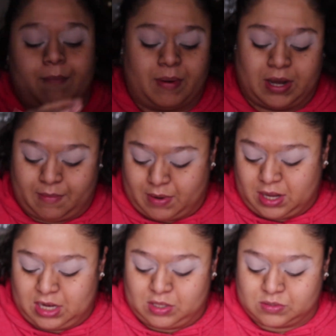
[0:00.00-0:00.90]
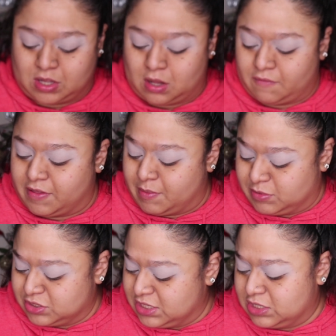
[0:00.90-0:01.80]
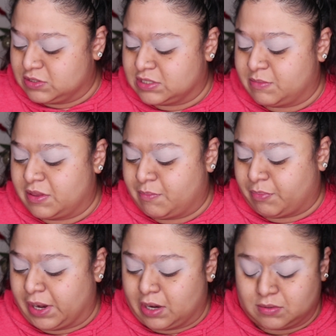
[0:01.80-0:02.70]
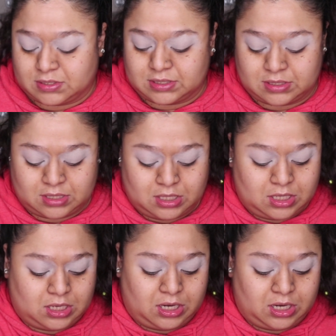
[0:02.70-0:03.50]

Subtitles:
but I'm not gonna use all of them. I'm just gonna use some of the browns in